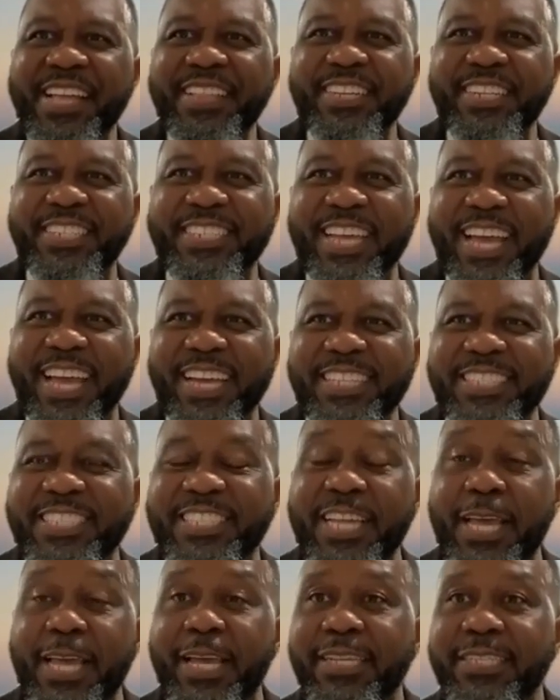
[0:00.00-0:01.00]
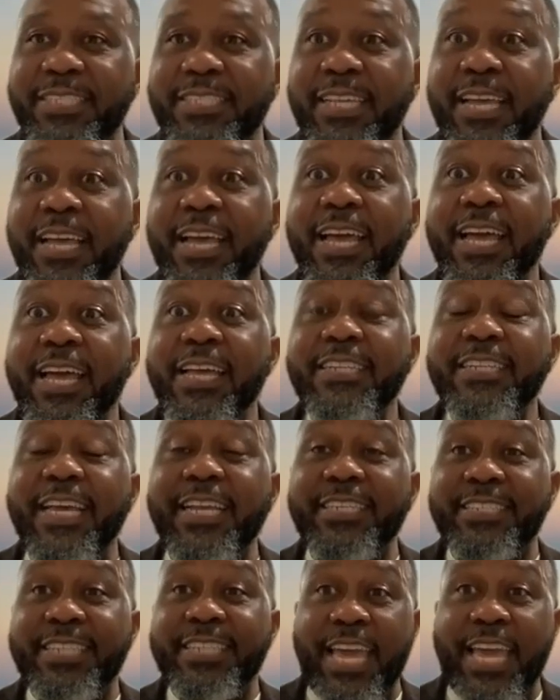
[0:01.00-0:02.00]
The text says
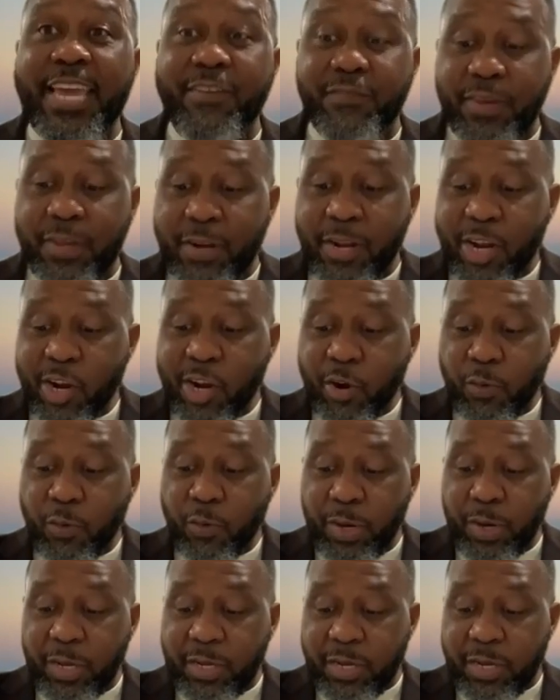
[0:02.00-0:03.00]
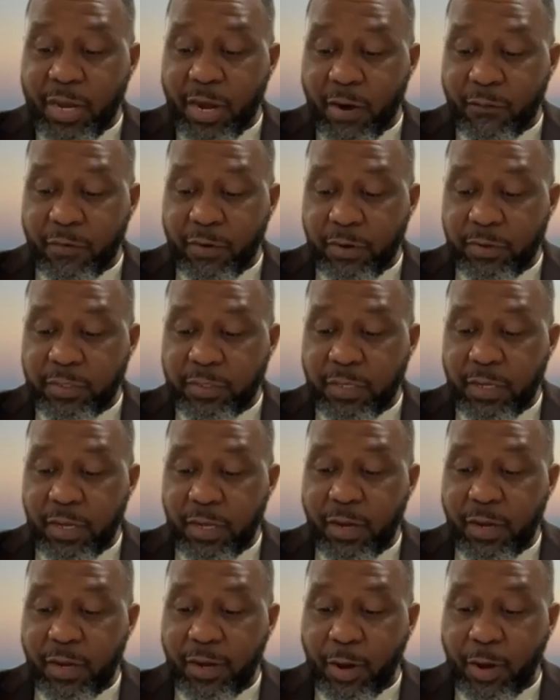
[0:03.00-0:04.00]
that David recovers
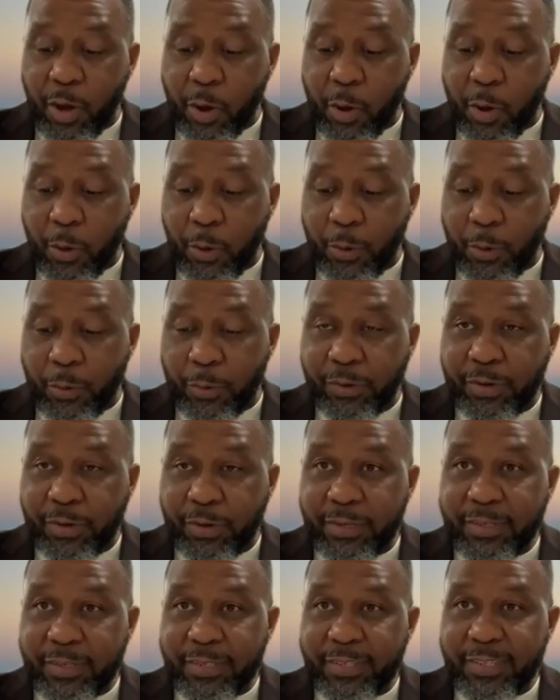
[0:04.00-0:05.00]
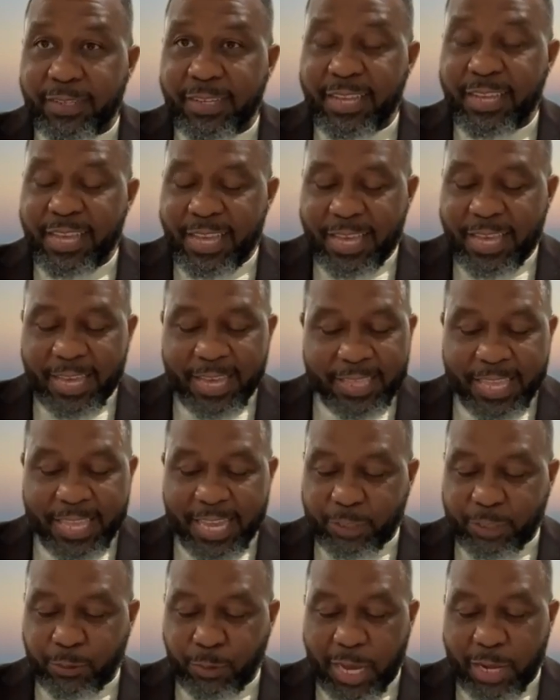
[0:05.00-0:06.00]
all. And
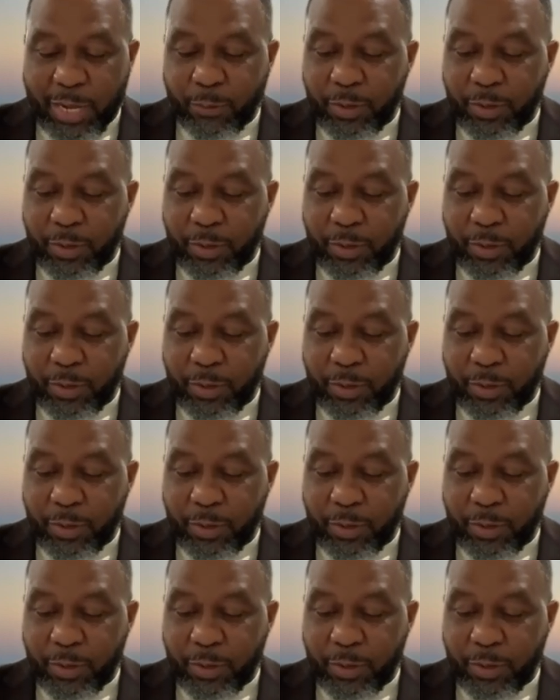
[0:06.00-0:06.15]
that's why I